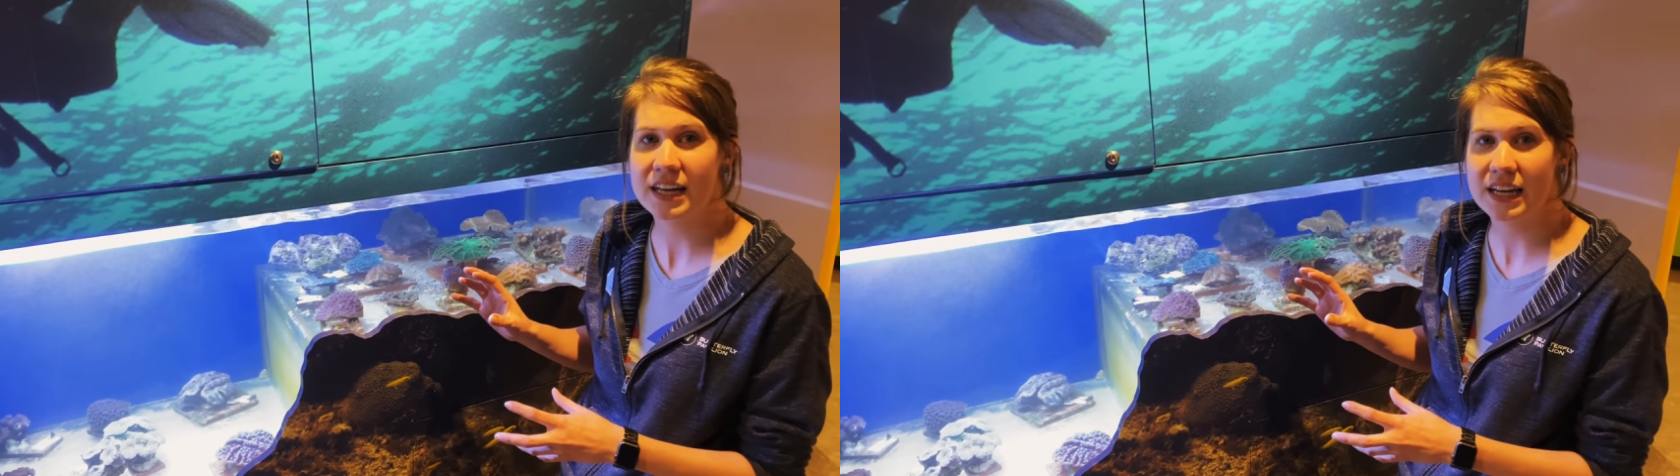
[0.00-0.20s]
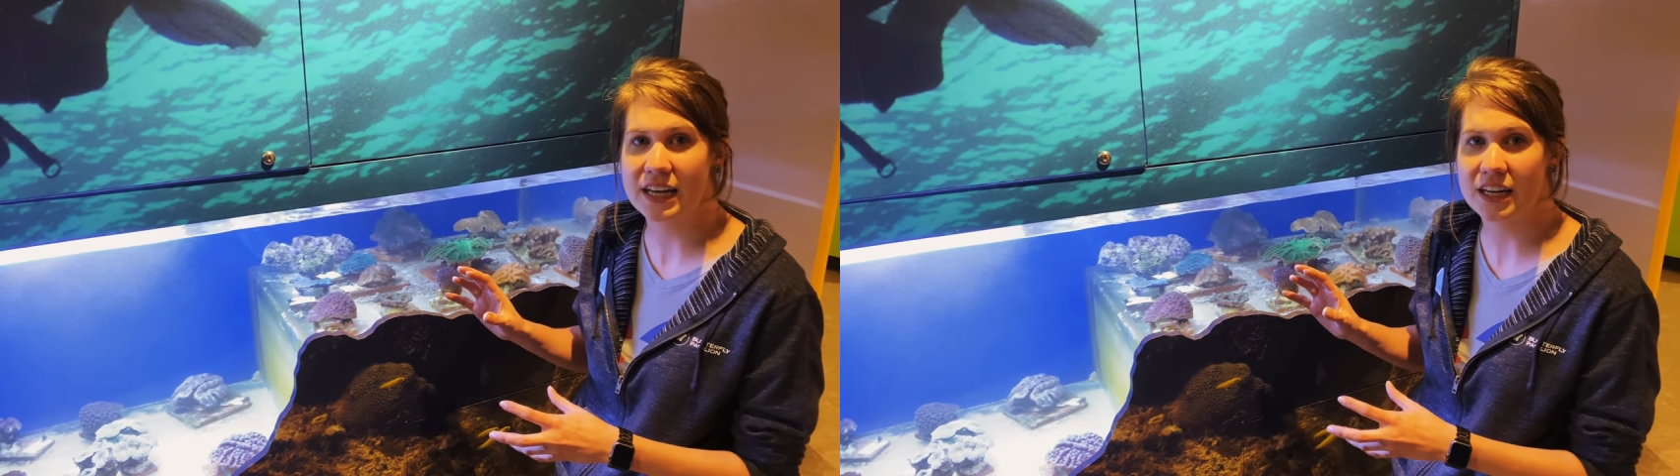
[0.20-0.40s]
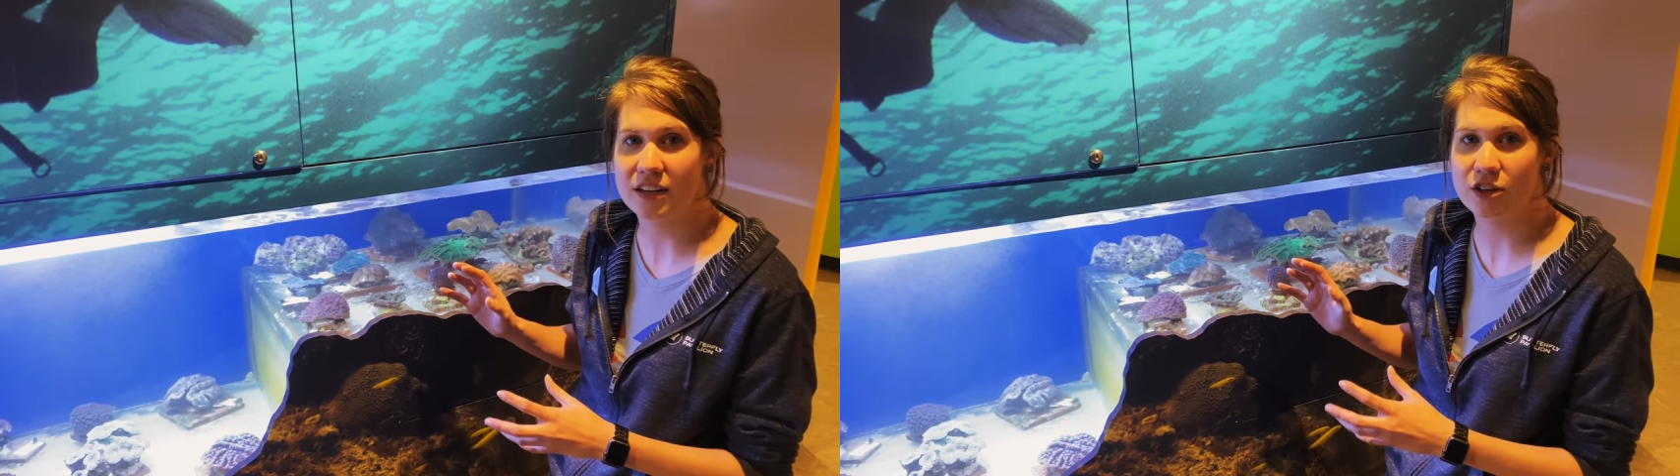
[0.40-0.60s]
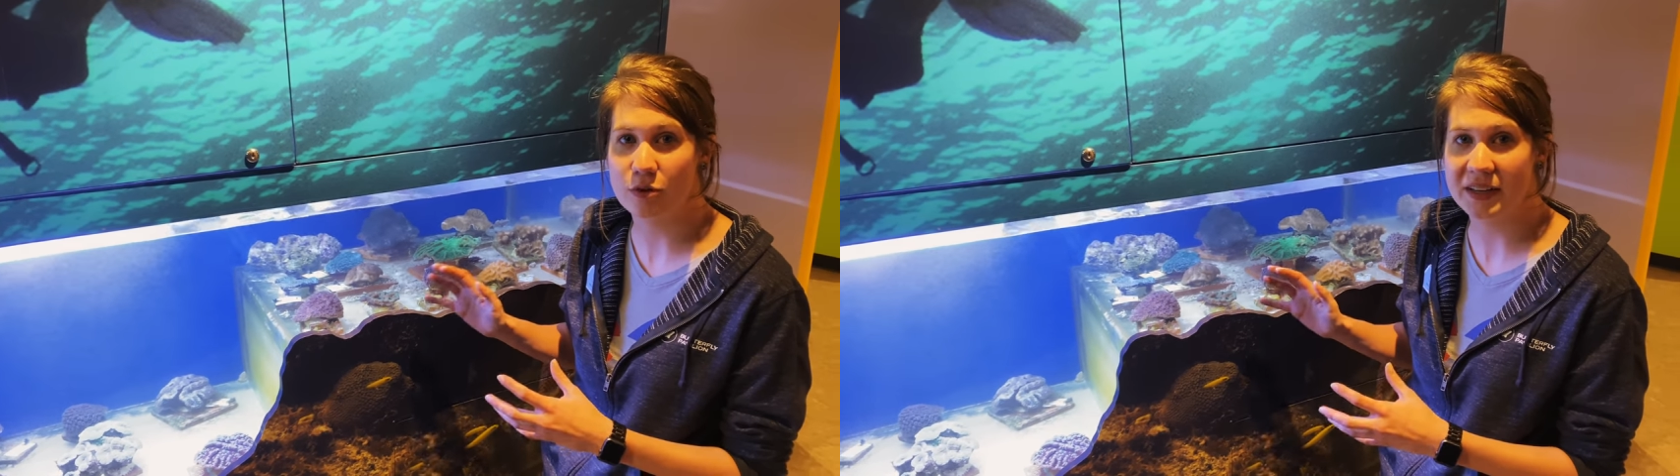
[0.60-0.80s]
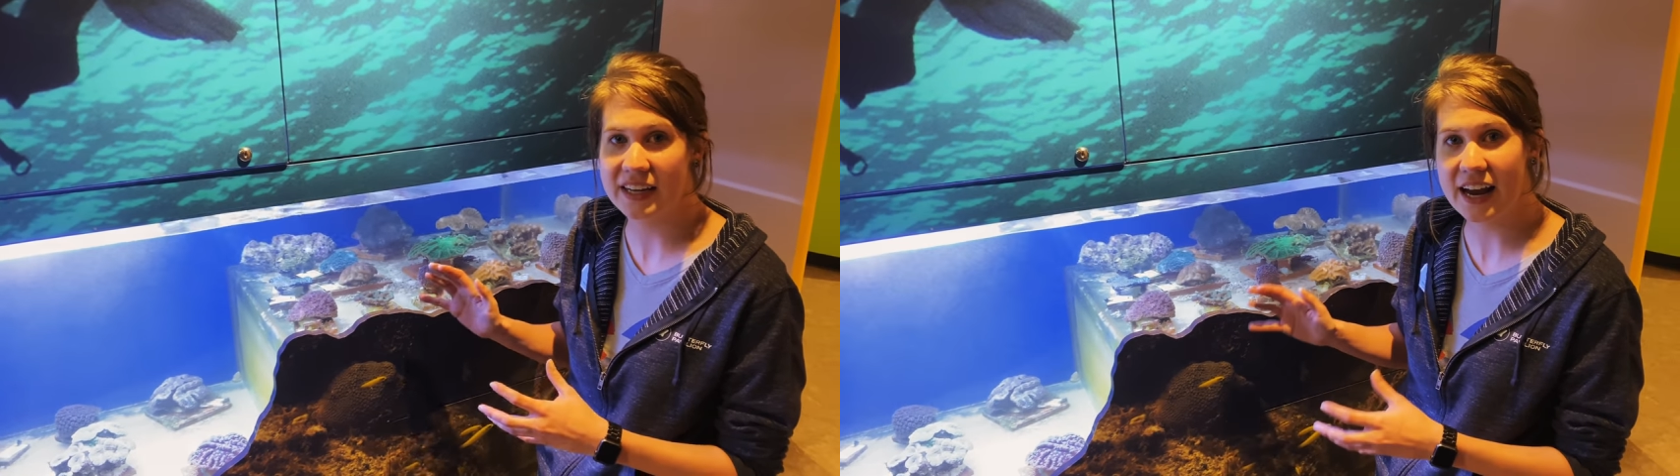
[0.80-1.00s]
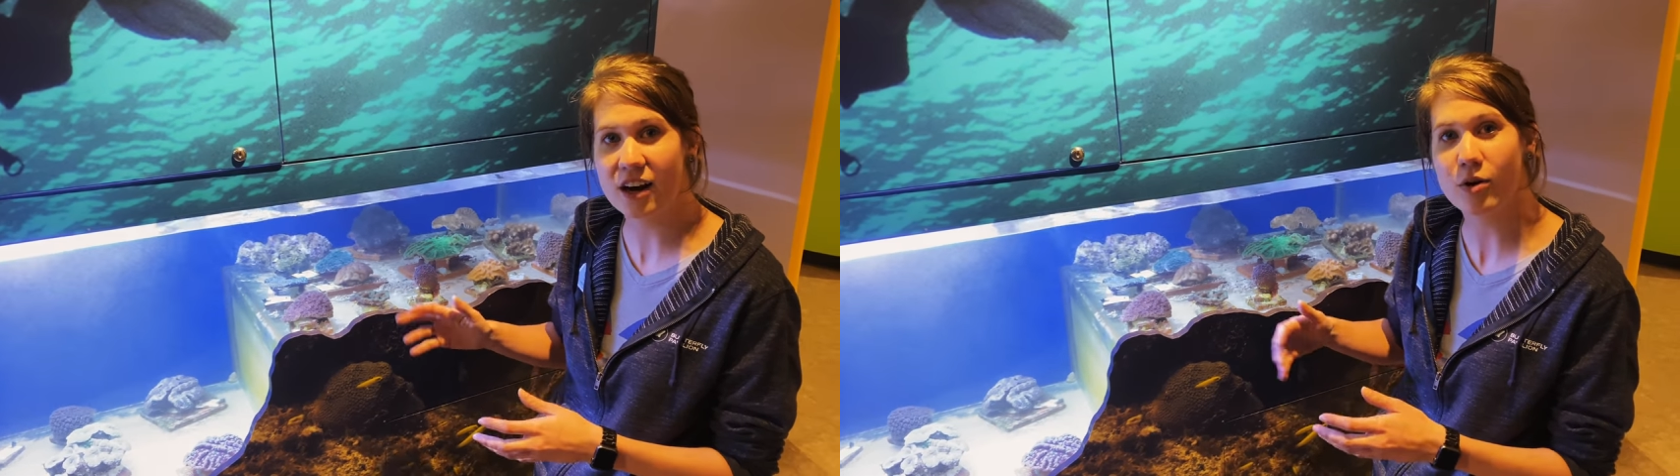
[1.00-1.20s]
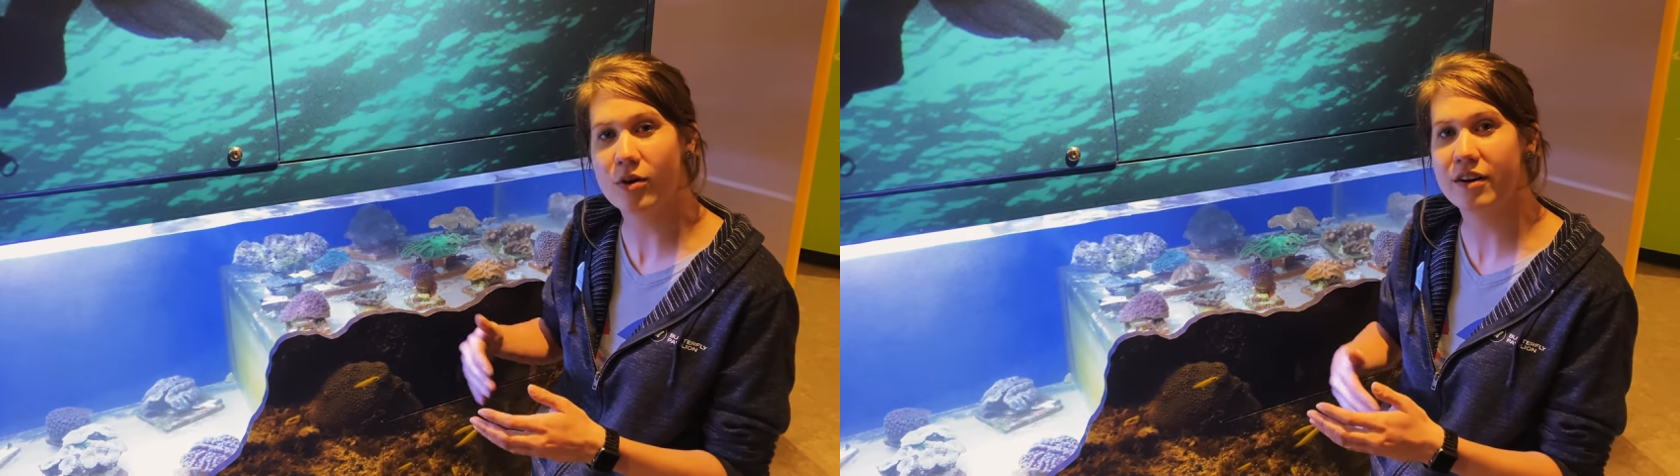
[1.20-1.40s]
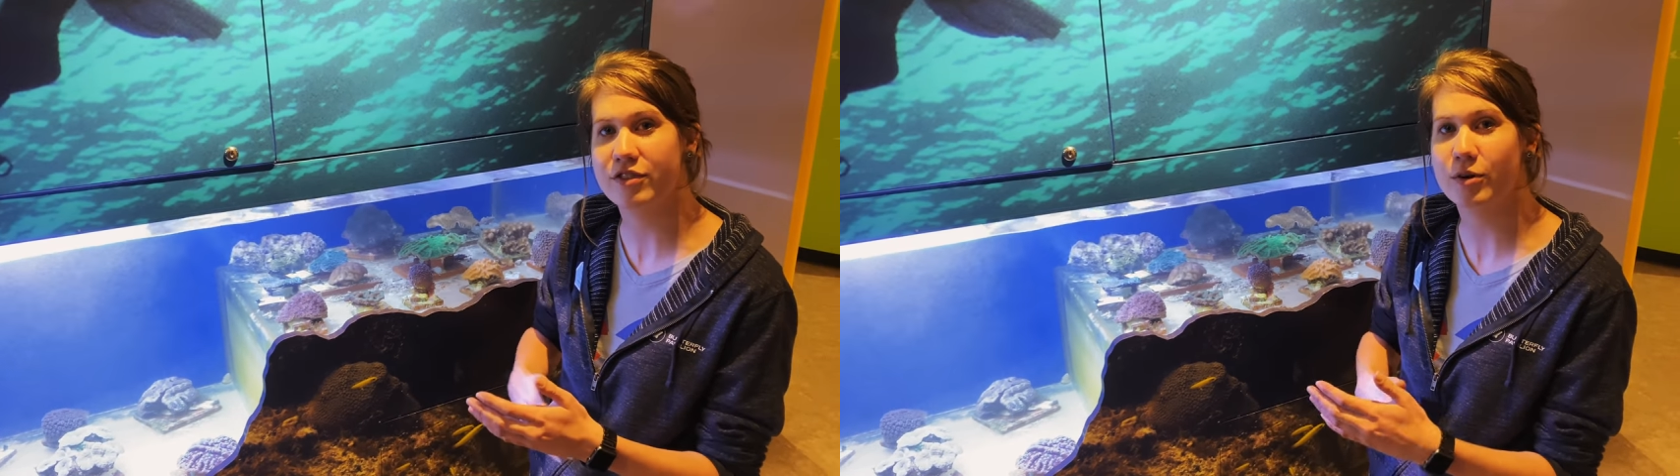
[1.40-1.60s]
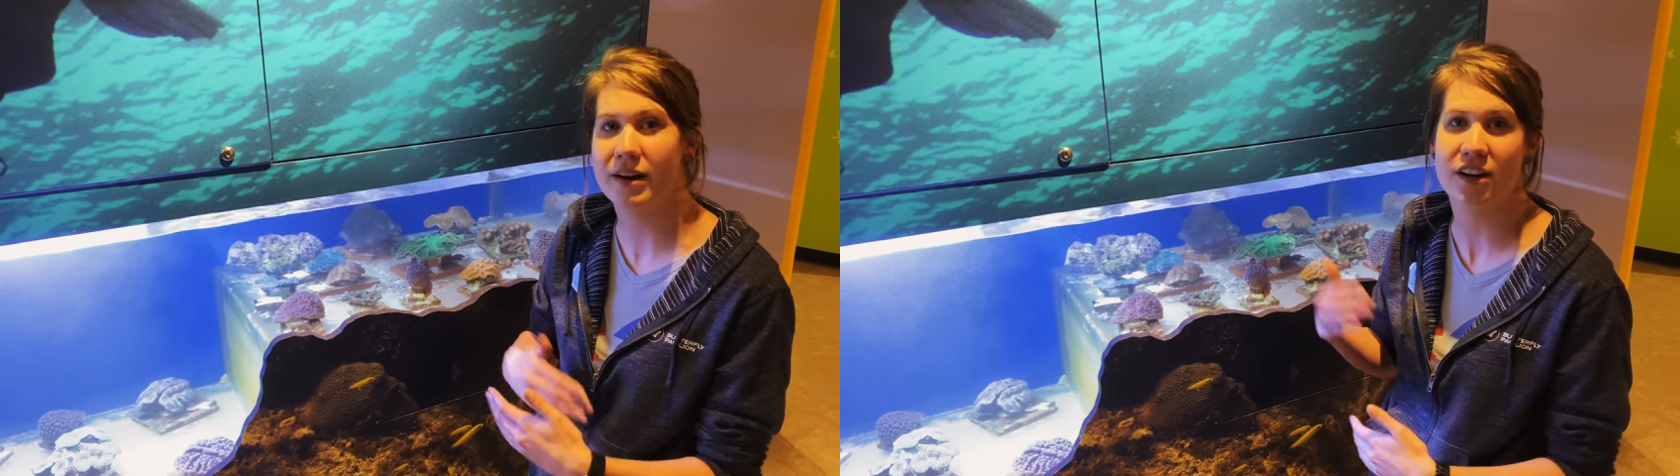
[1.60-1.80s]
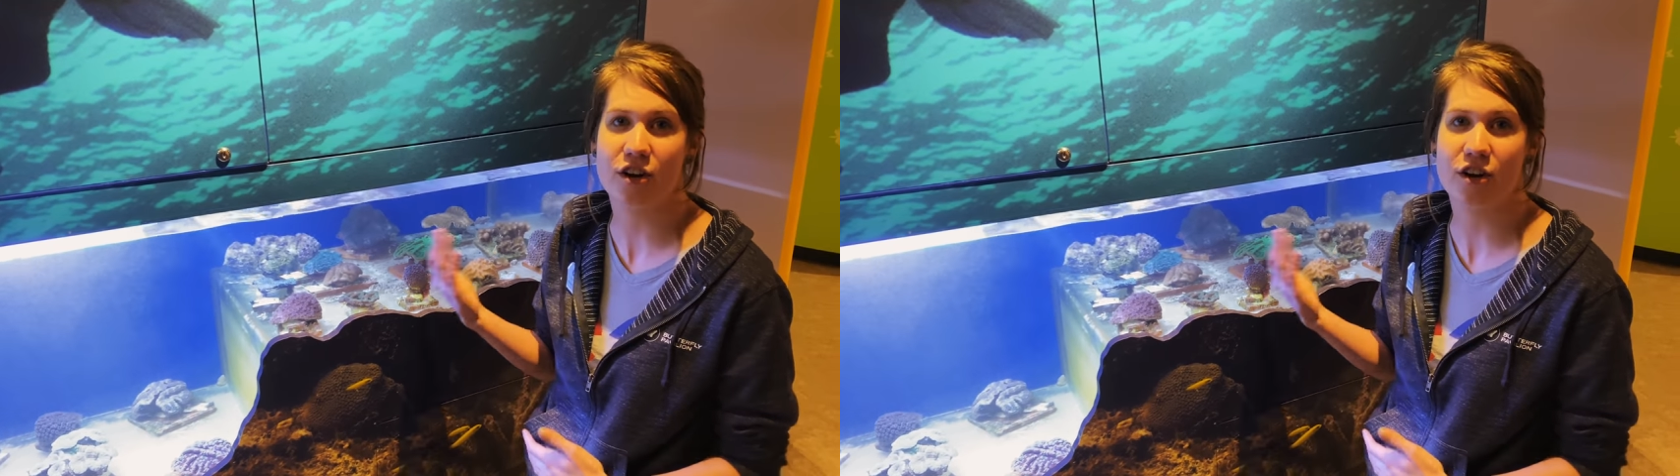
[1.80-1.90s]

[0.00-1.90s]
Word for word: in human care or if they're ready to